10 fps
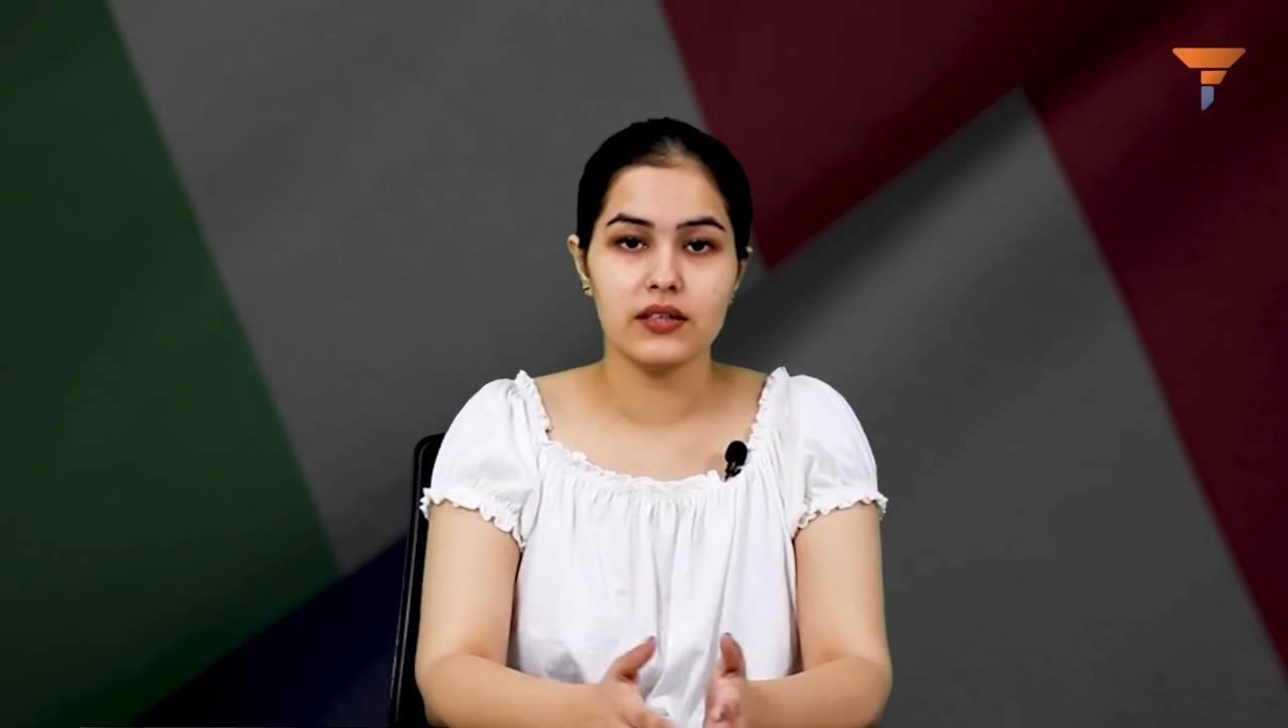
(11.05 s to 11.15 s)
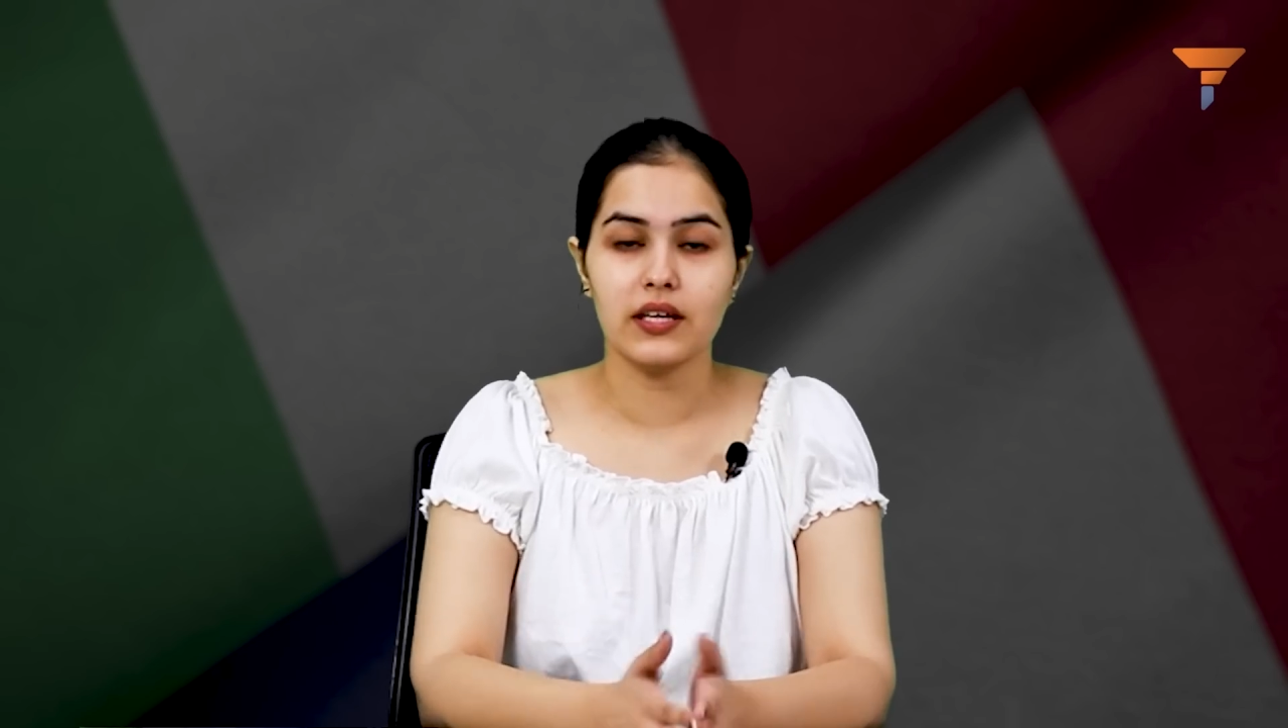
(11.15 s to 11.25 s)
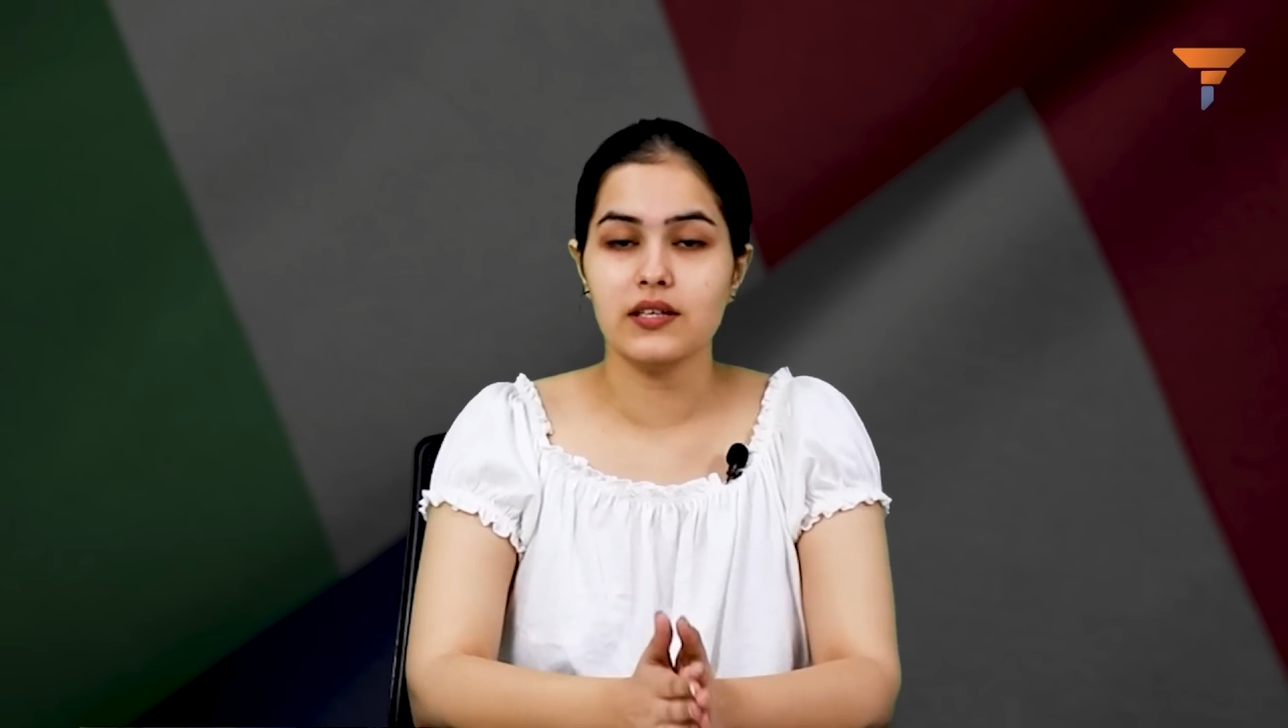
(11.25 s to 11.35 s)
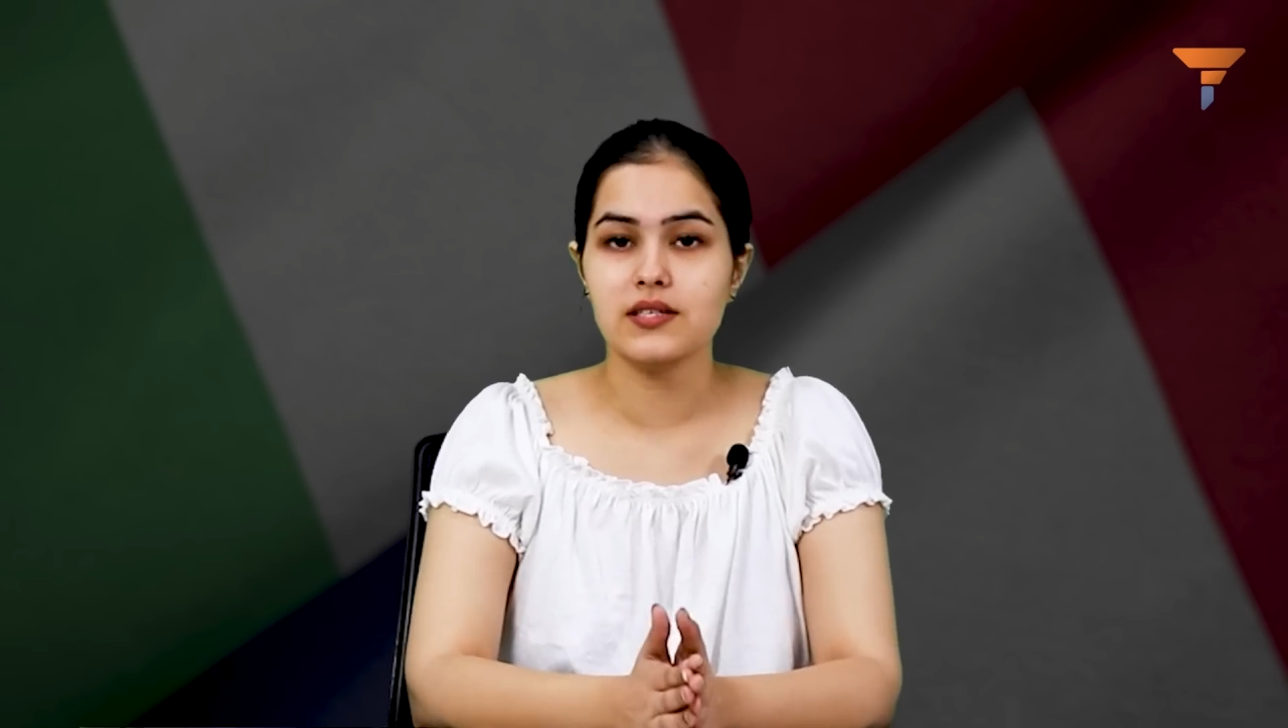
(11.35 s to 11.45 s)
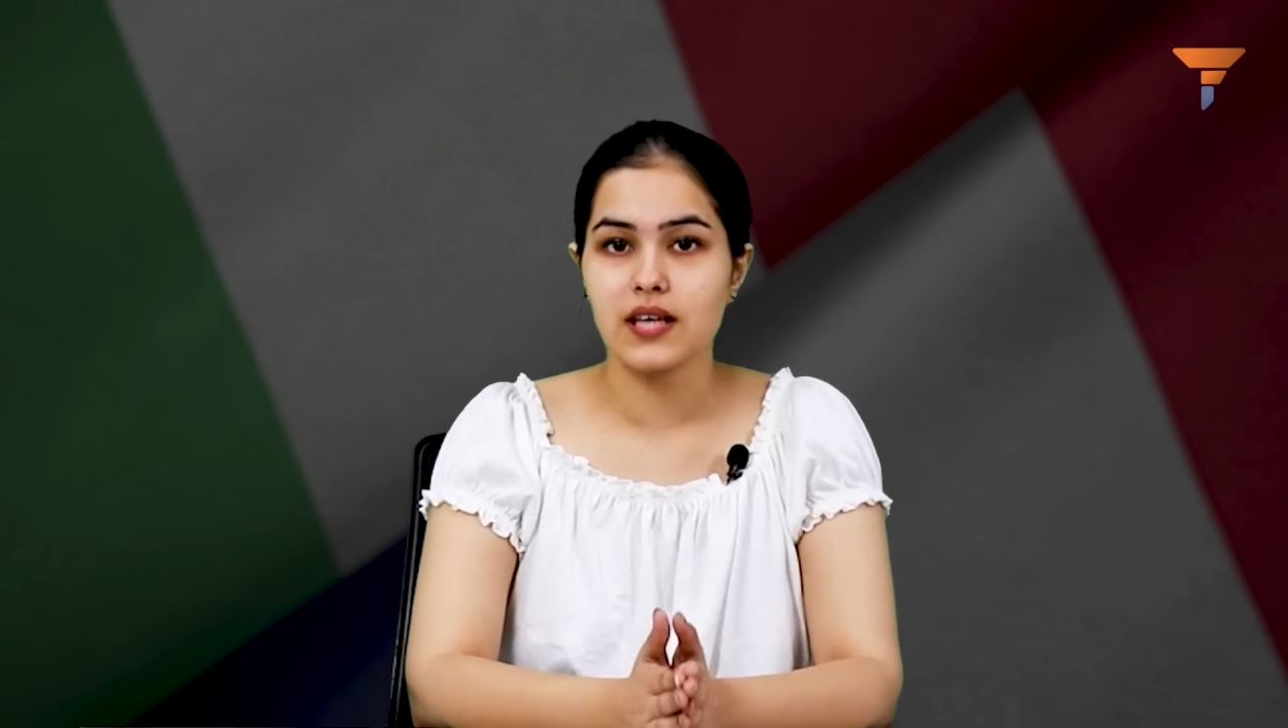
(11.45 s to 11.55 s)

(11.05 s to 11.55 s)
than its